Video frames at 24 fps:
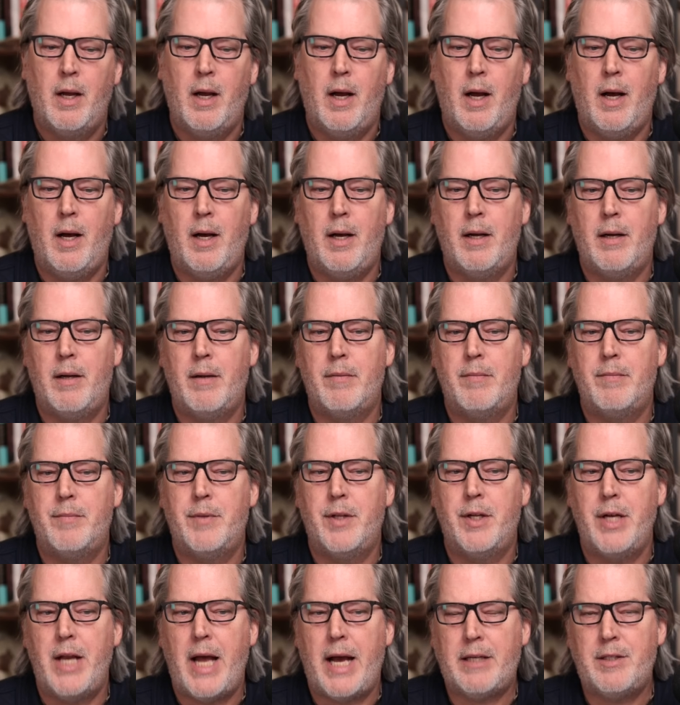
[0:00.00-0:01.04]

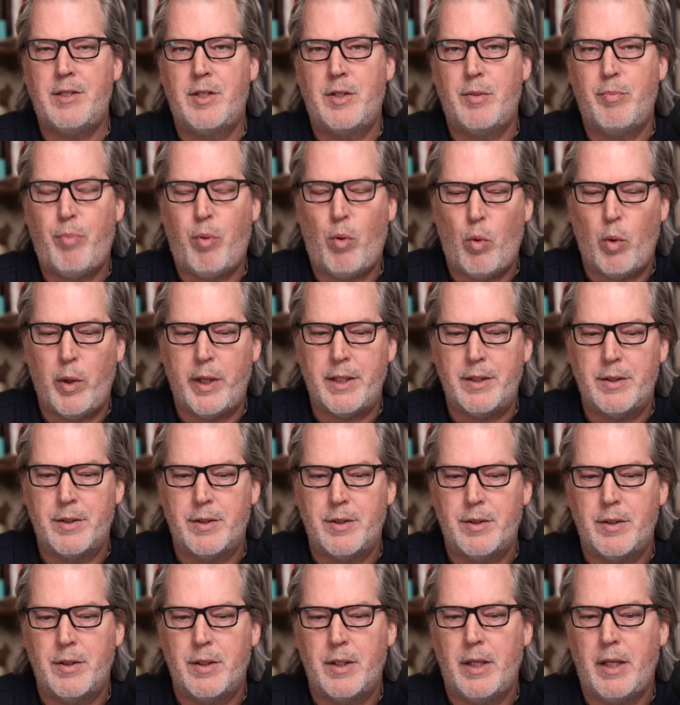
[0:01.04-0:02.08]
The next
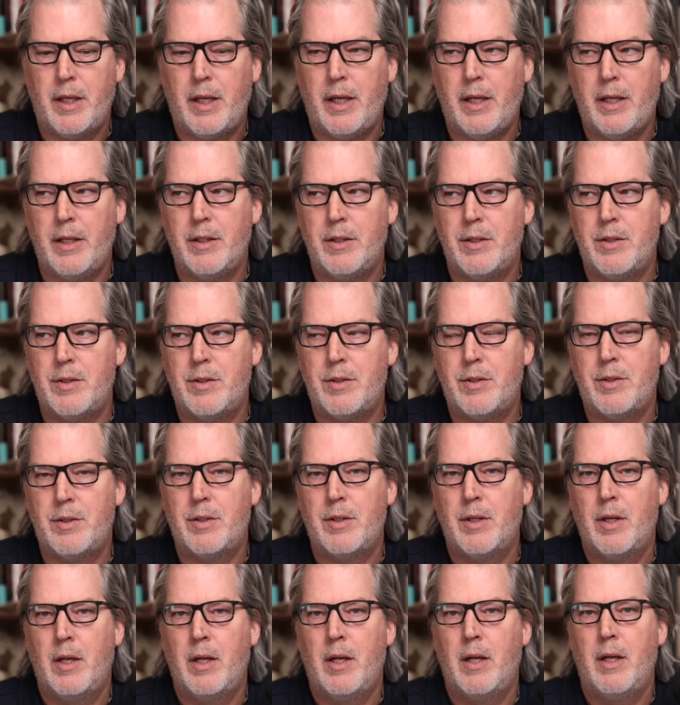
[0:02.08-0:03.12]
point
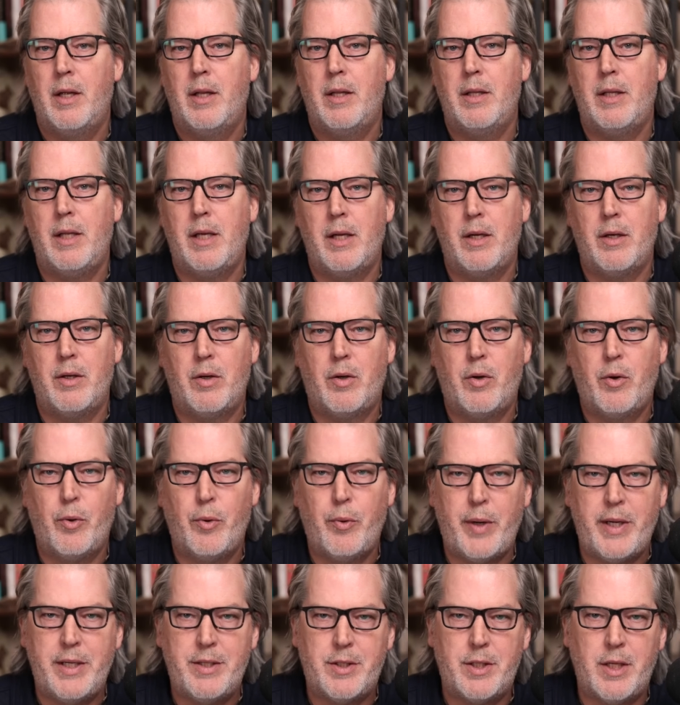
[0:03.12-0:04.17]
is the
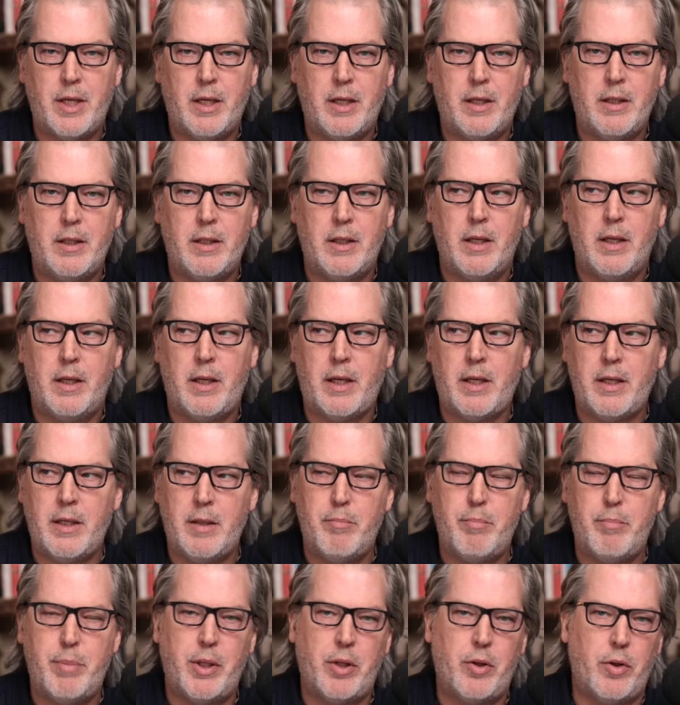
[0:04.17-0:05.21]
increasing
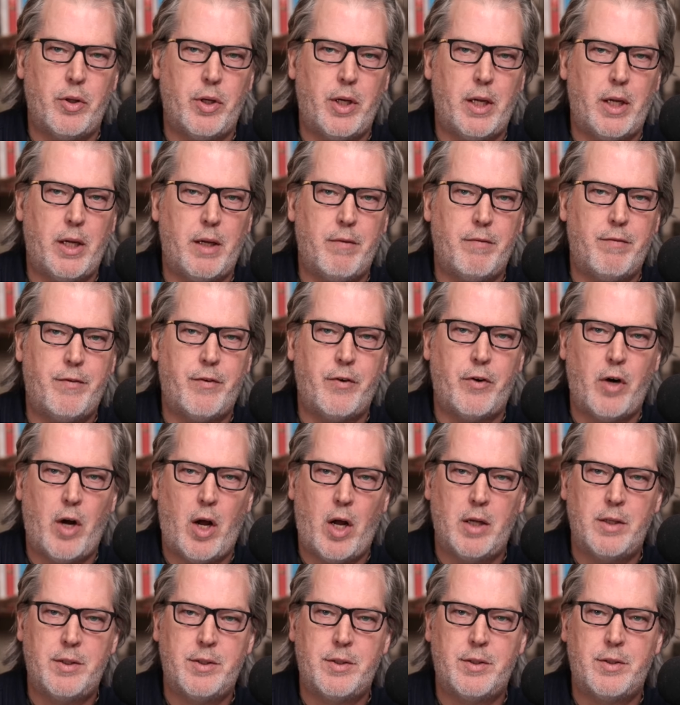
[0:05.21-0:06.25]
inability for
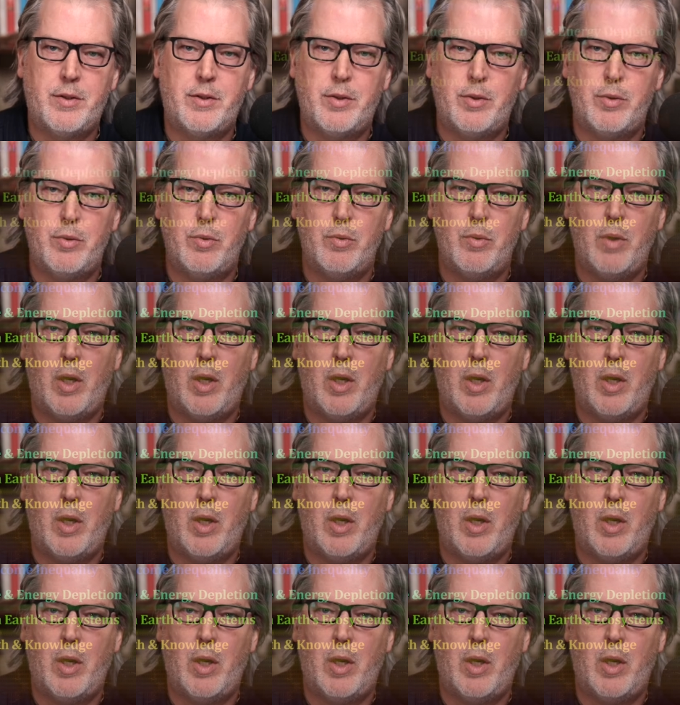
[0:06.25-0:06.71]
us to